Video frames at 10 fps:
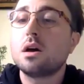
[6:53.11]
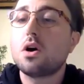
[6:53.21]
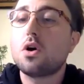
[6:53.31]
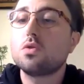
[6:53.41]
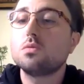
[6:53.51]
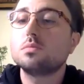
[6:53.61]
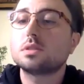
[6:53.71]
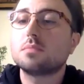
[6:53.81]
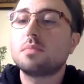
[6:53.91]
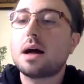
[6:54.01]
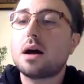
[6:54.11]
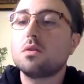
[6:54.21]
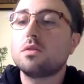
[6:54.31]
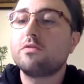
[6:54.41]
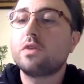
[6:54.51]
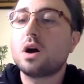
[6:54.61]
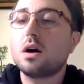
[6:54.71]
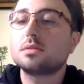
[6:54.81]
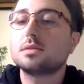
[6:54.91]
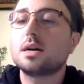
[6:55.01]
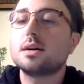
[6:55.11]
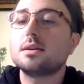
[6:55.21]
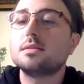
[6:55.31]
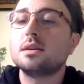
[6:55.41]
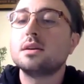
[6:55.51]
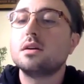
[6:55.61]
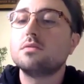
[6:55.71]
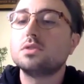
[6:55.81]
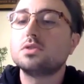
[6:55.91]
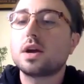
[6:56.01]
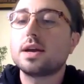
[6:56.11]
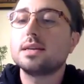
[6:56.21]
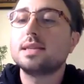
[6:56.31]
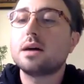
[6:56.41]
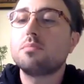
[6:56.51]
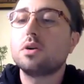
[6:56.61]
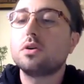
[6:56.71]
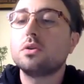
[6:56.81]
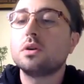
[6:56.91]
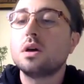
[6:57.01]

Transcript: home somehow the far side of the train depot,